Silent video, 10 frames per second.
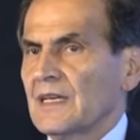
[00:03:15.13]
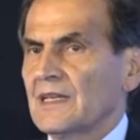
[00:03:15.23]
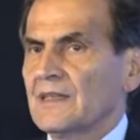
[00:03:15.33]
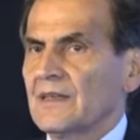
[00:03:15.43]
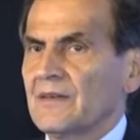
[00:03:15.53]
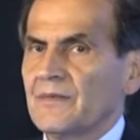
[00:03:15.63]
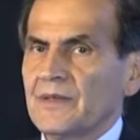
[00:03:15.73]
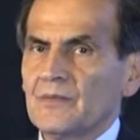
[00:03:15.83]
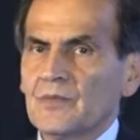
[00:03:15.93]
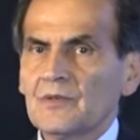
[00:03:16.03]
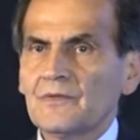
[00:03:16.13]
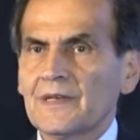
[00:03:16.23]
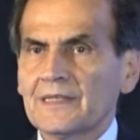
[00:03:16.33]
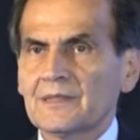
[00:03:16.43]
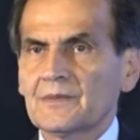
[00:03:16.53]
and they're very more
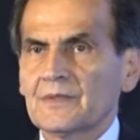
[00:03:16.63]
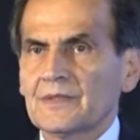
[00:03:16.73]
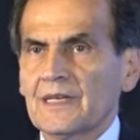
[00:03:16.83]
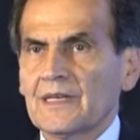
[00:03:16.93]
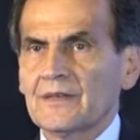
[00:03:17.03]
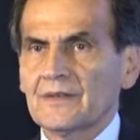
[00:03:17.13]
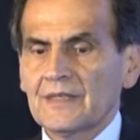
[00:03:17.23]
flexible now.